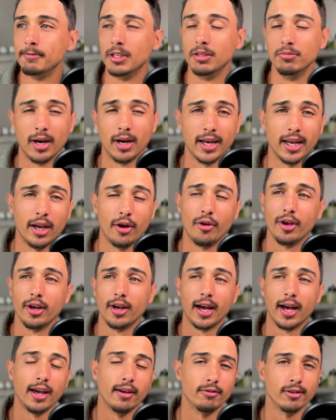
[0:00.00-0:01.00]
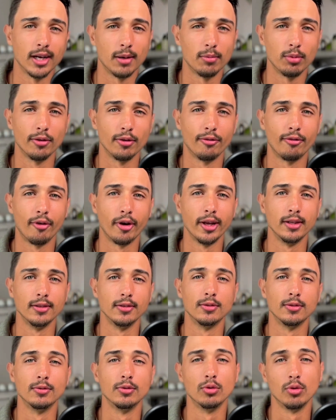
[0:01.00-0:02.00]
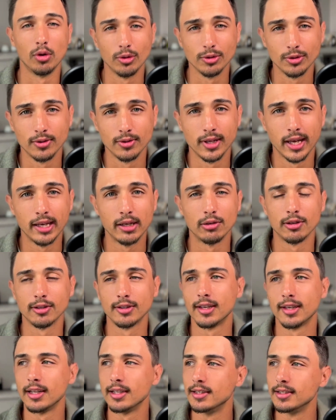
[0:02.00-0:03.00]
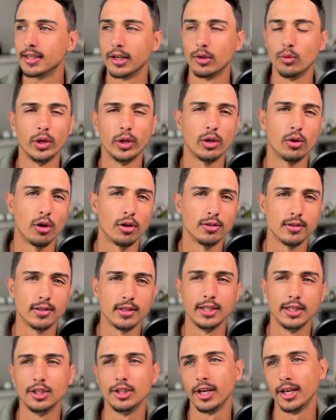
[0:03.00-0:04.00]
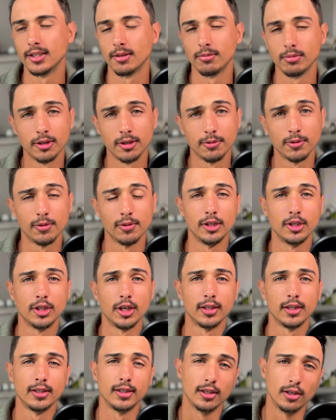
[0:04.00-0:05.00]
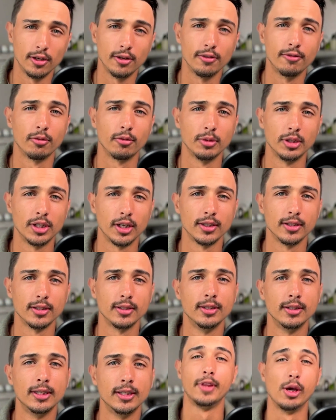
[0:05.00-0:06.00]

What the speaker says: In my area, I have a couple of friends who are also Takealot sellers, and we constantly share some tips with each other and learn from each other.